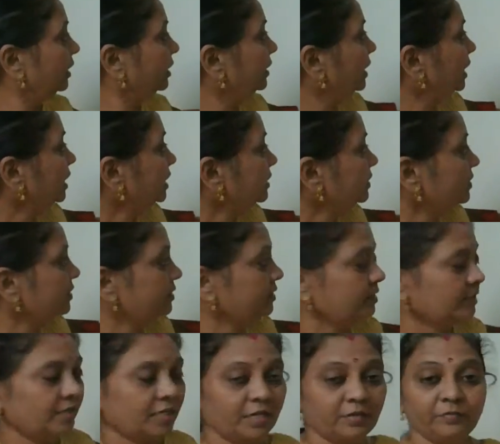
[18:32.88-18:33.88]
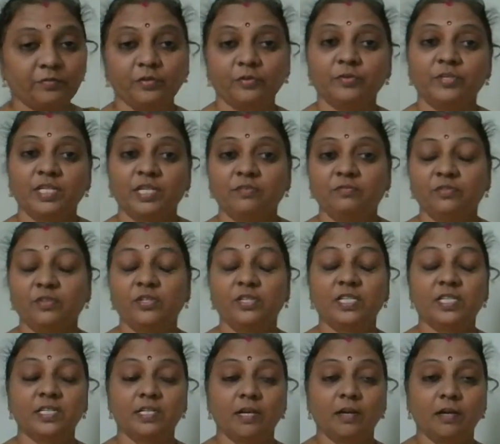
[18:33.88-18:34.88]
Next confusing
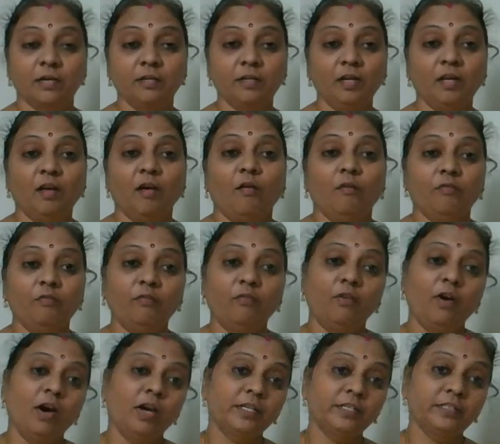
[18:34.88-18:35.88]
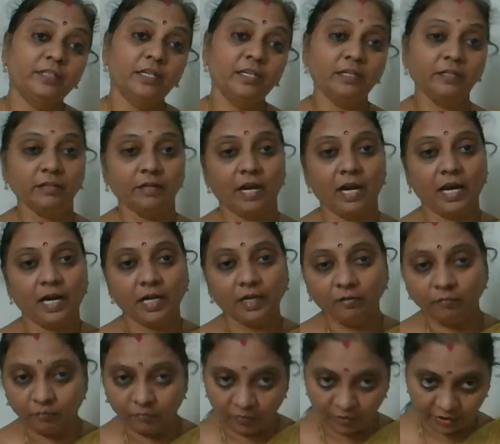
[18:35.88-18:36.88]
words are farther
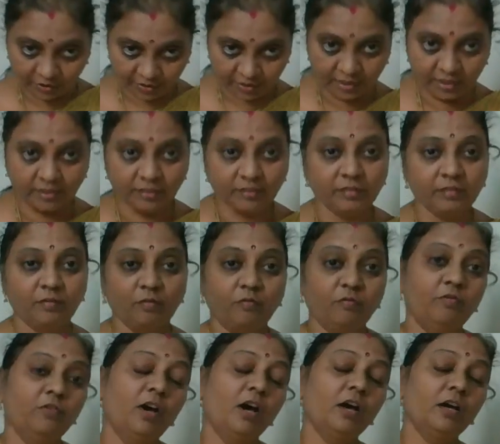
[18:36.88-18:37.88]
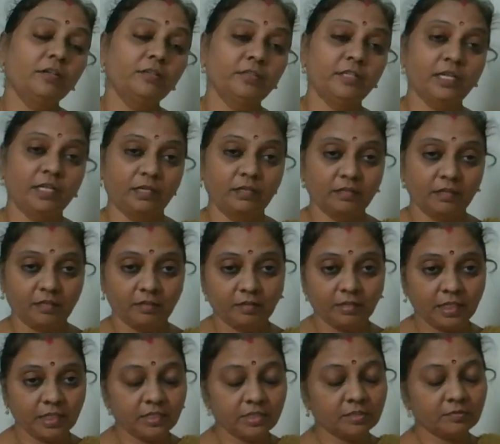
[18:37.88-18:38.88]
and further. Farther,
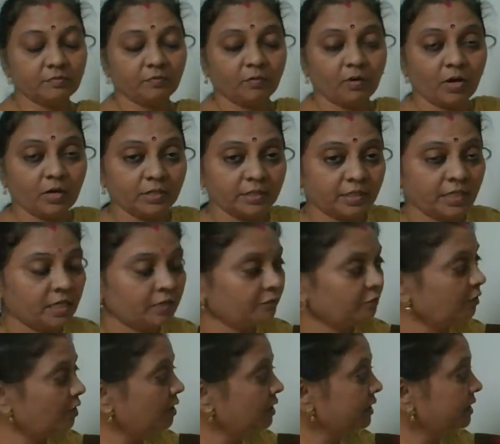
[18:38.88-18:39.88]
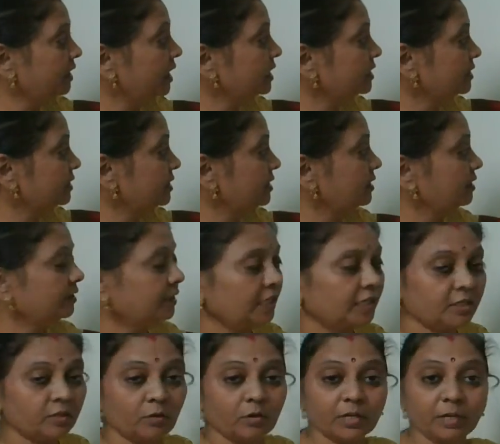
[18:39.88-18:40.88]
it is farther, farthest.
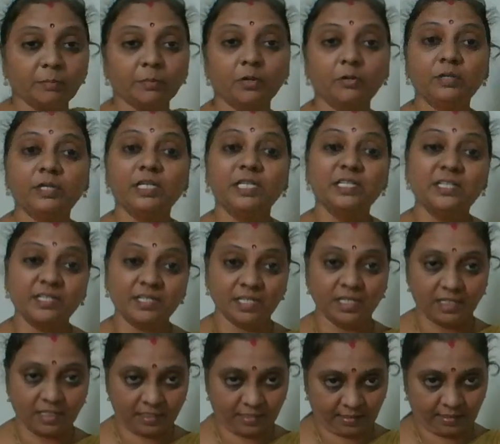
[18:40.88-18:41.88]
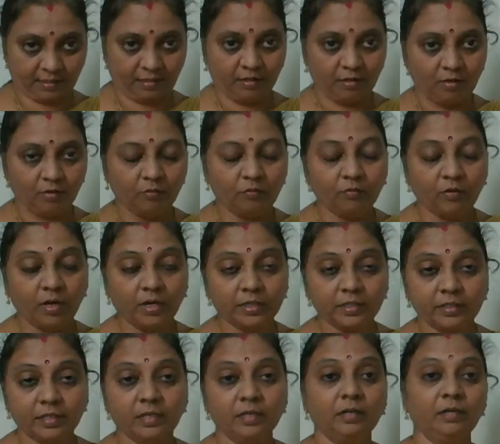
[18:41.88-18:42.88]
They talk about distance.
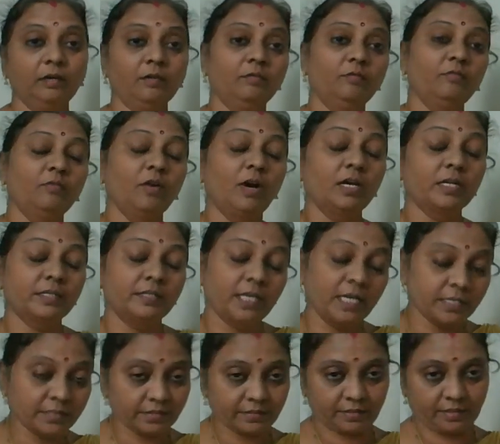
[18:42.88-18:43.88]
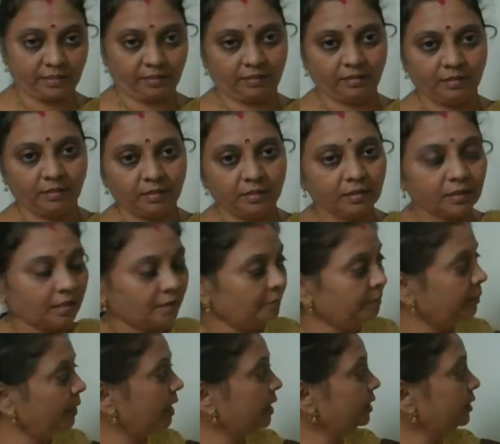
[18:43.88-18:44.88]
Farther, farthest.
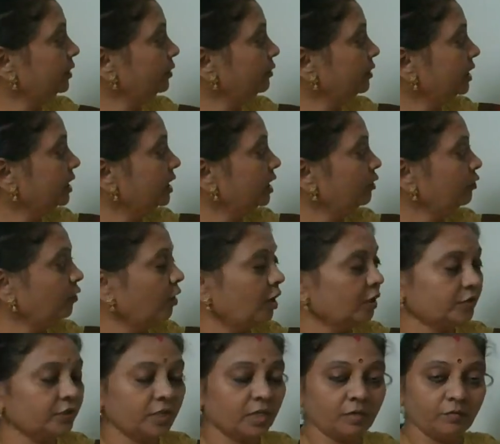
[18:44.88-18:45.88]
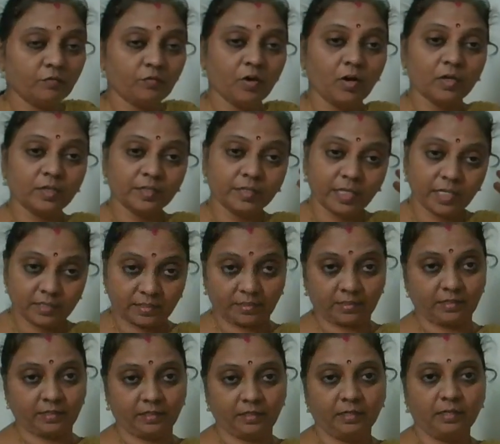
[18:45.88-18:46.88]
Comparative degree, farther,
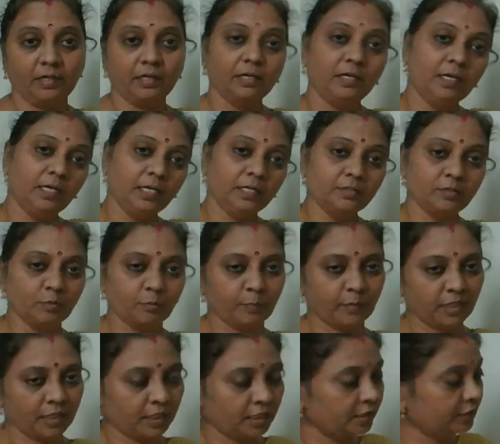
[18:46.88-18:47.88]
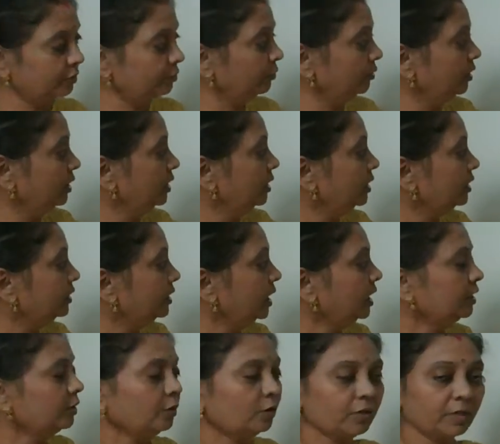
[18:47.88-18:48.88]
farthest. In superlative,
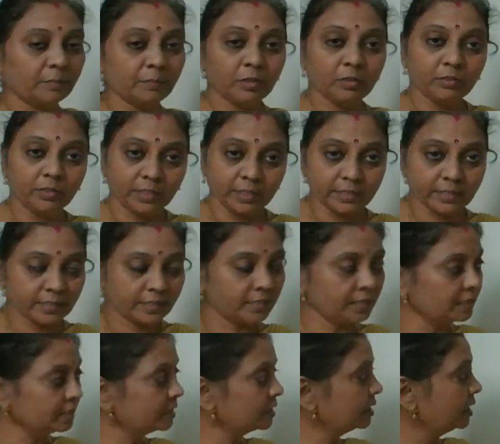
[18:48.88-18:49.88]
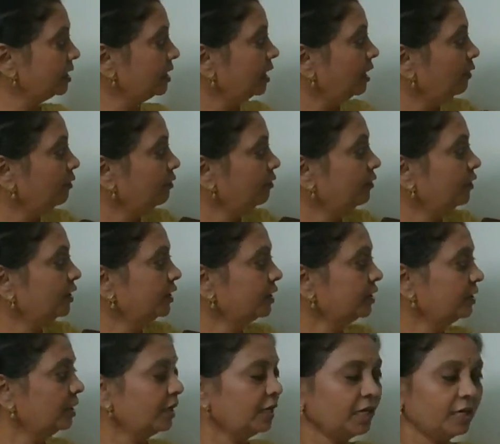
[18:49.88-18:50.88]
they talk about distance.
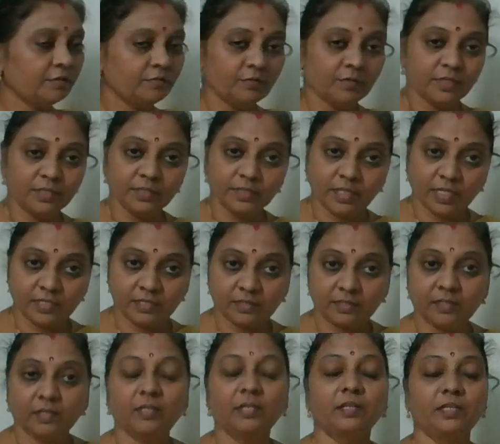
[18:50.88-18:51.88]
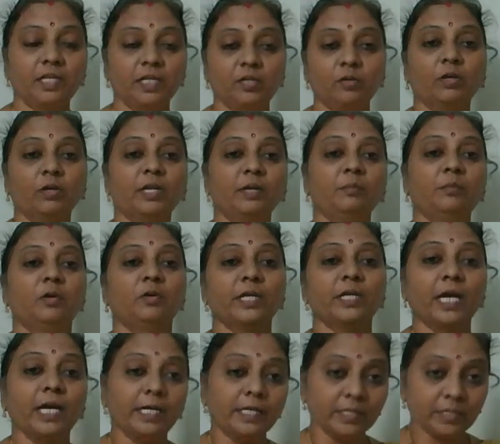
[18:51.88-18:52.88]
Further and furthest, they talk
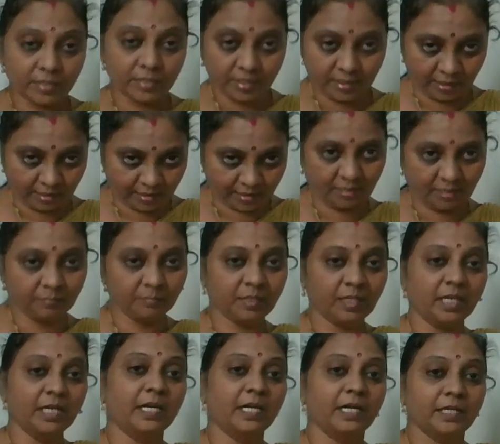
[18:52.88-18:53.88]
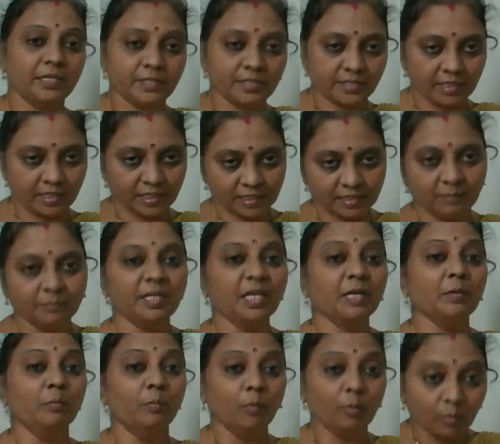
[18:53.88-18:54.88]
about additional,
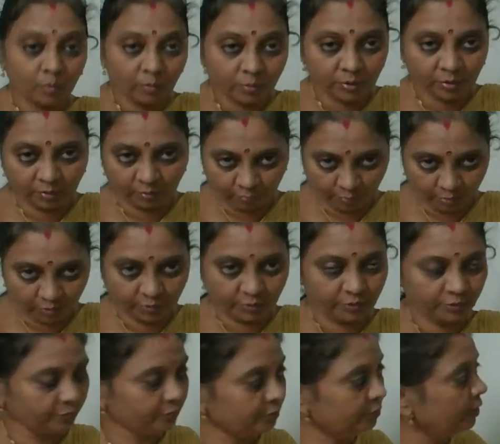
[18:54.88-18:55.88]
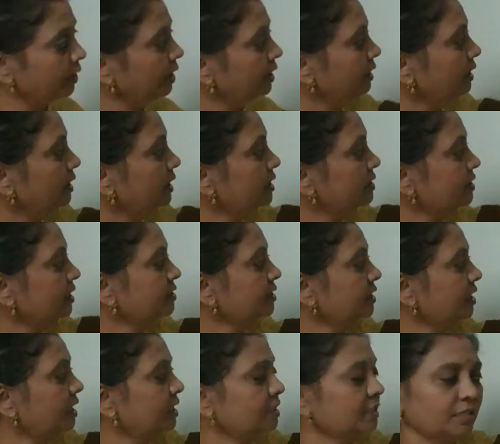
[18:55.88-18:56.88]
something more you want to do. In
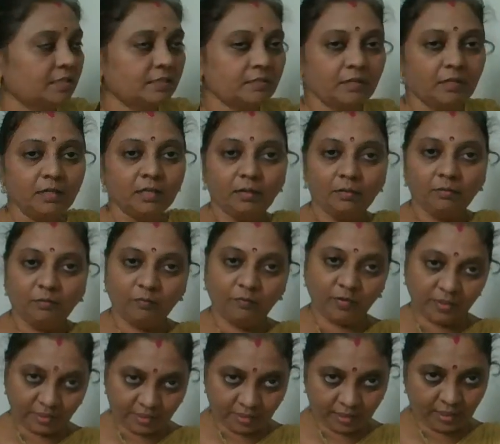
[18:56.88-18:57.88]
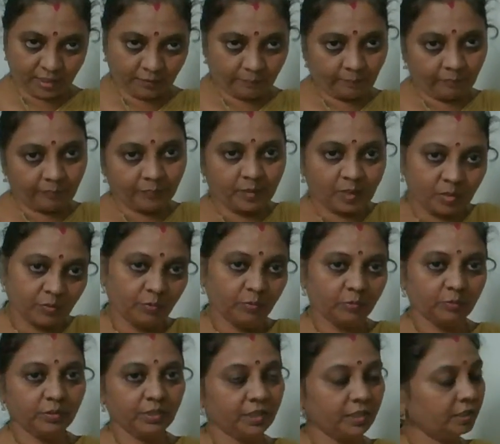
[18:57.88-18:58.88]
such cases, further.
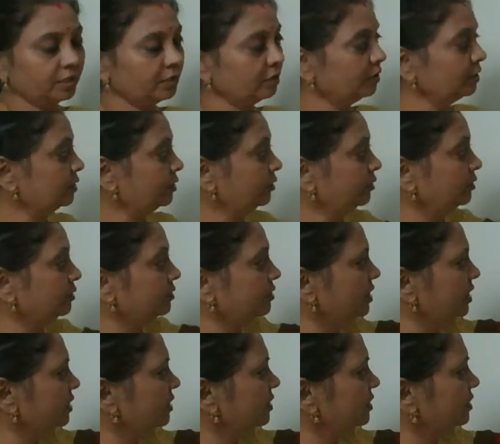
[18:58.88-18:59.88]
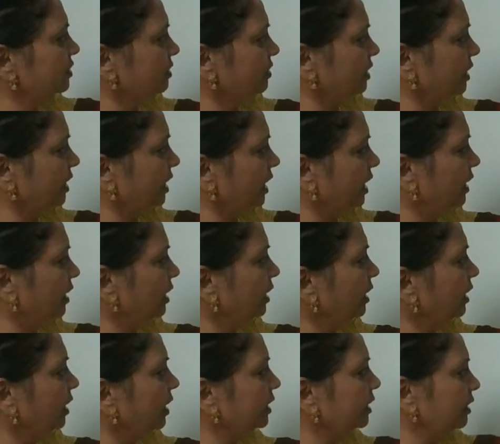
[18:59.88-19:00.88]
So here also just
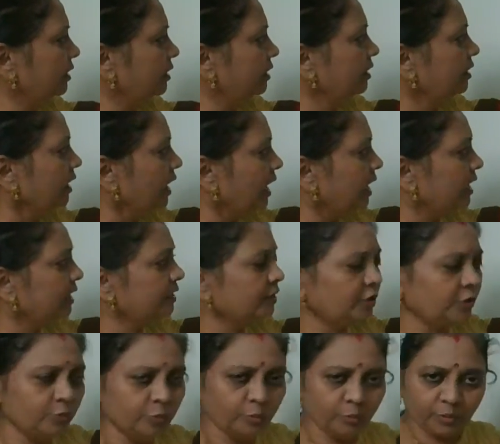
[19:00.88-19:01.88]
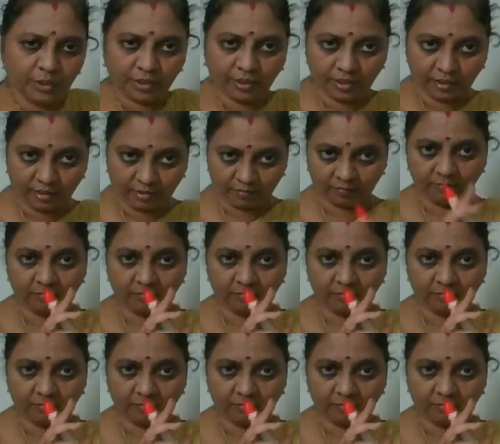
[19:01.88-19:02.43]
a here and you here,